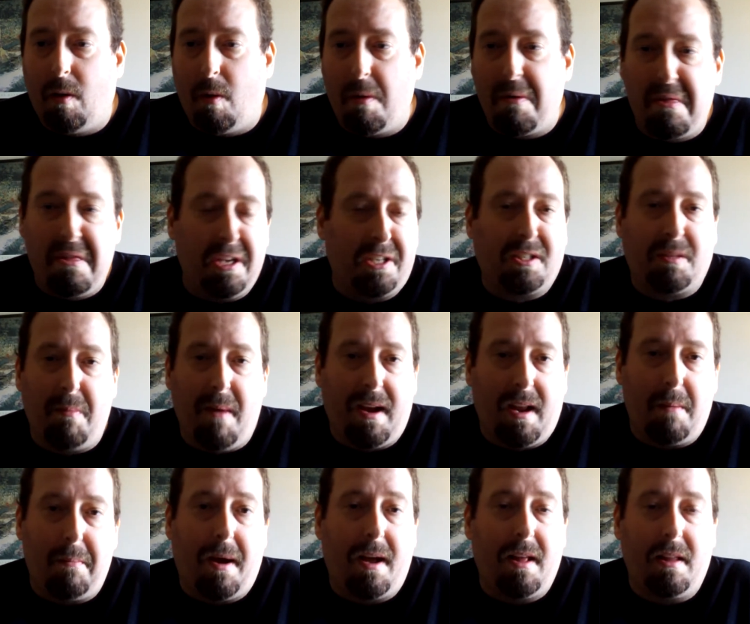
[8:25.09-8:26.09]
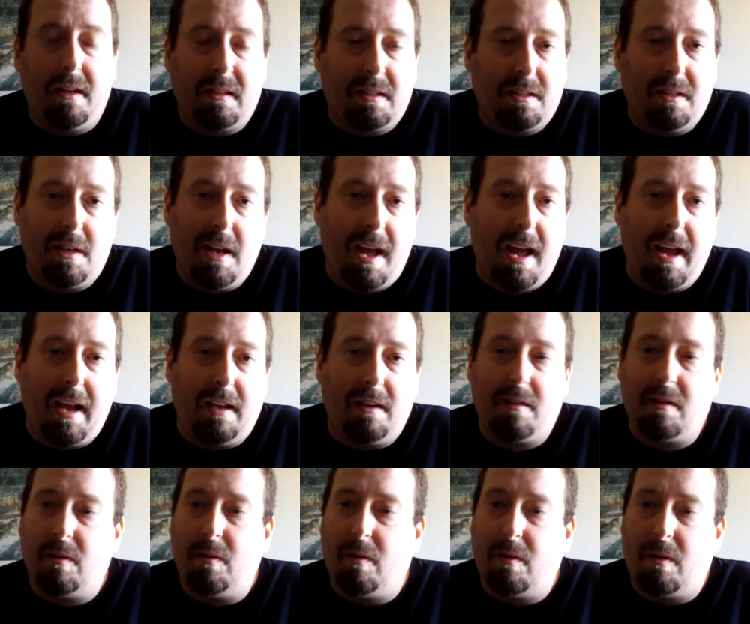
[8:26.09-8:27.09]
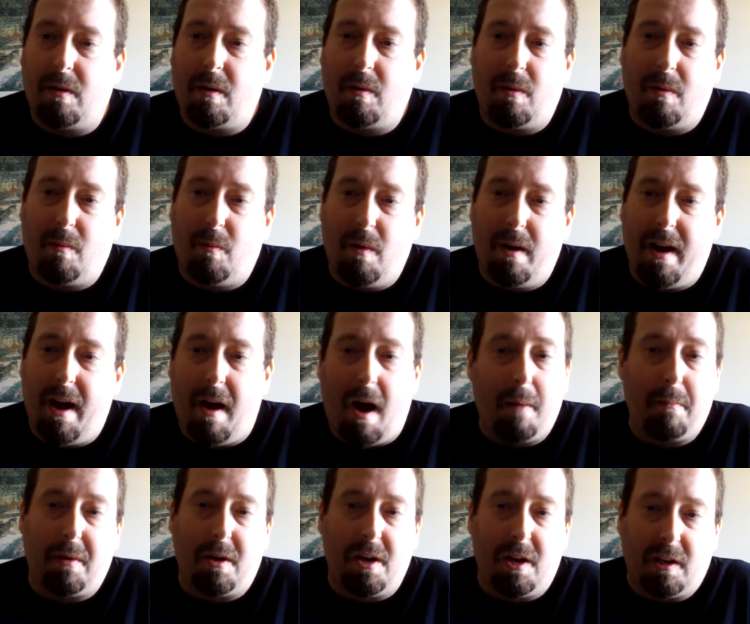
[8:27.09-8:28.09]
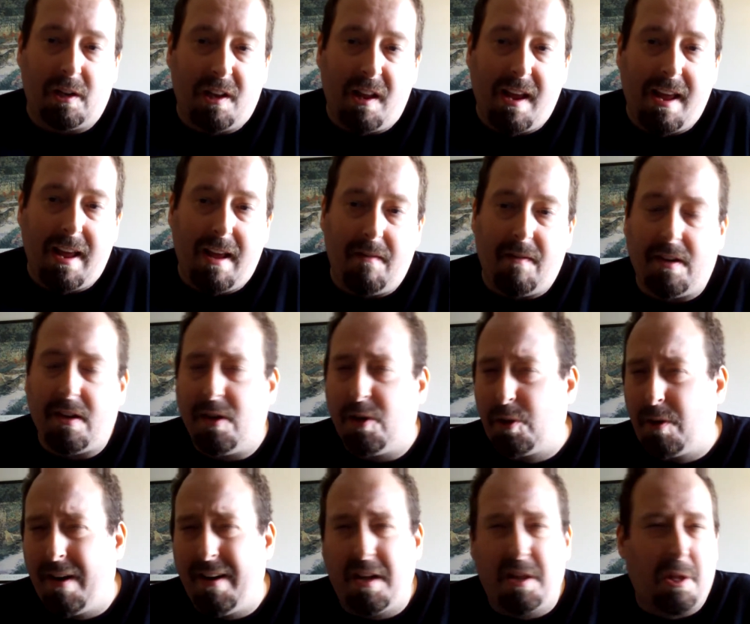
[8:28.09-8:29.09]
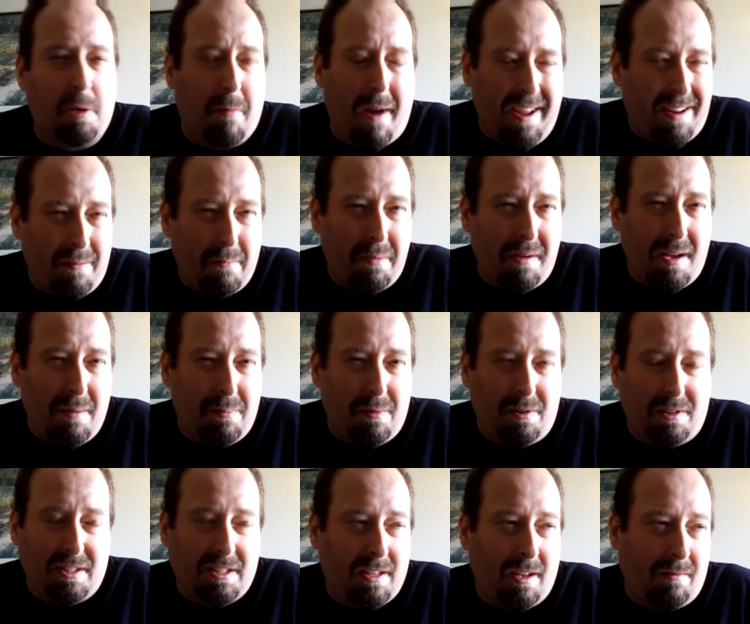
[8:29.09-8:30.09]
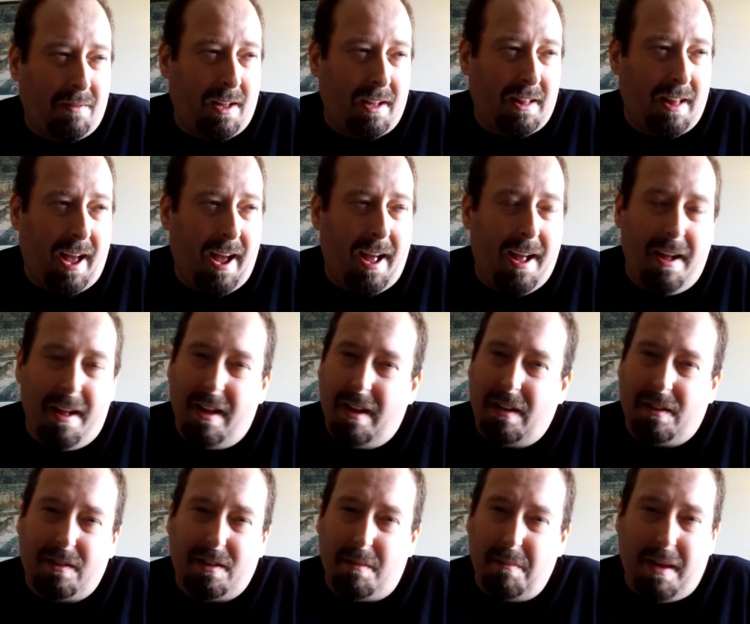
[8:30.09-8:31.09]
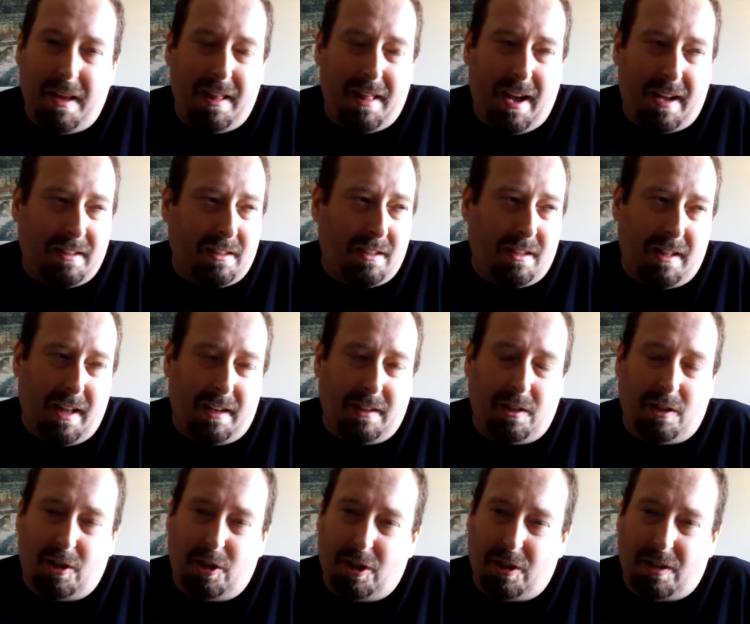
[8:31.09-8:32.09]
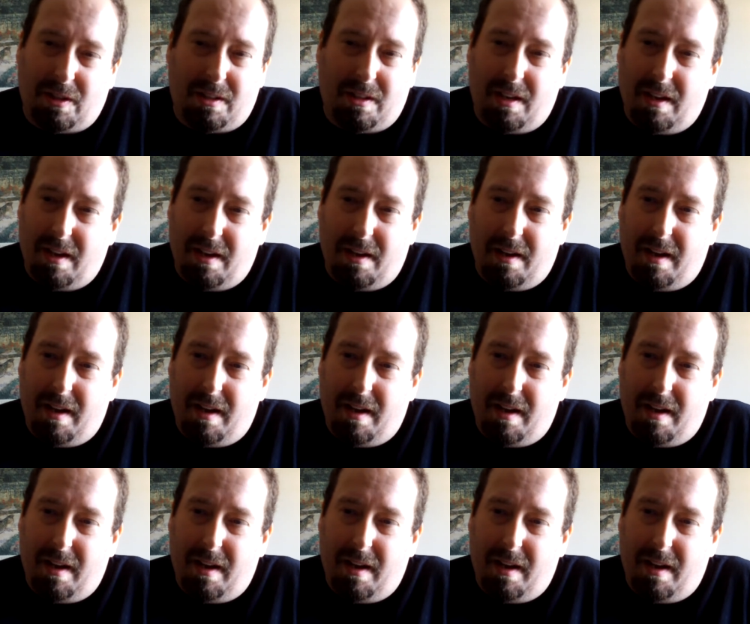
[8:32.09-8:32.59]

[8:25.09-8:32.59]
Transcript: or this many by this date, or what, I'm going to leave, and you're trying to threaten people and stuff like that. To me, that's just